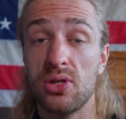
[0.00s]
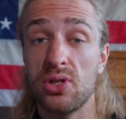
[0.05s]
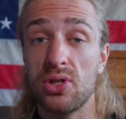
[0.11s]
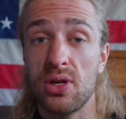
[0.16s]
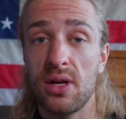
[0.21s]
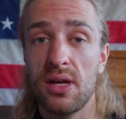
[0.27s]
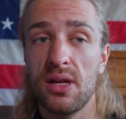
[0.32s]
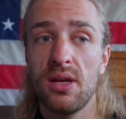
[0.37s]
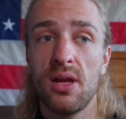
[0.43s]

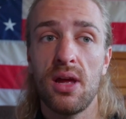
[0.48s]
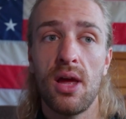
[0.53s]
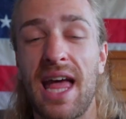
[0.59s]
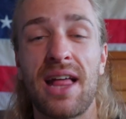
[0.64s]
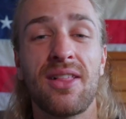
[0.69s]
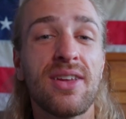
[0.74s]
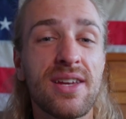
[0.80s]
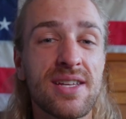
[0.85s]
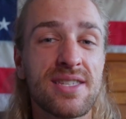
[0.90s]
should.
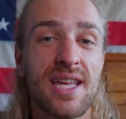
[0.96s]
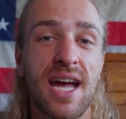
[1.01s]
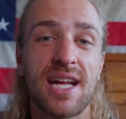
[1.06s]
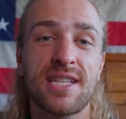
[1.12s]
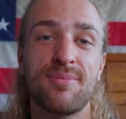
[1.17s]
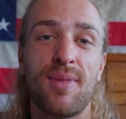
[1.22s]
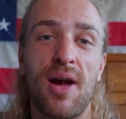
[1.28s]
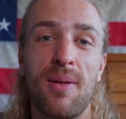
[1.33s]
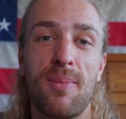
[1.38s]
At least
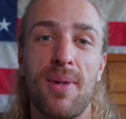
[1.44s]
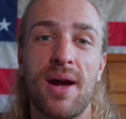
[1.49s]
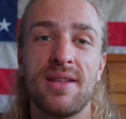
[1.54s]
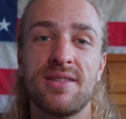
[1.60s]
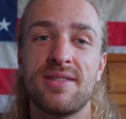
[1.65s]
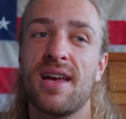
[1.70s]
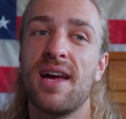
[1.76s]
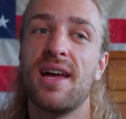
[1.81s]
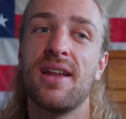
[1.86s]
that's my
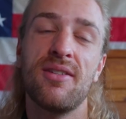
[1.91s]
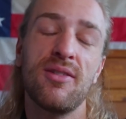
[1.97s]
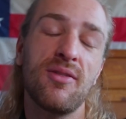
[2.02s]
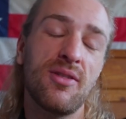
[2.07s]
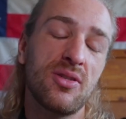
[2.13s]
mindset.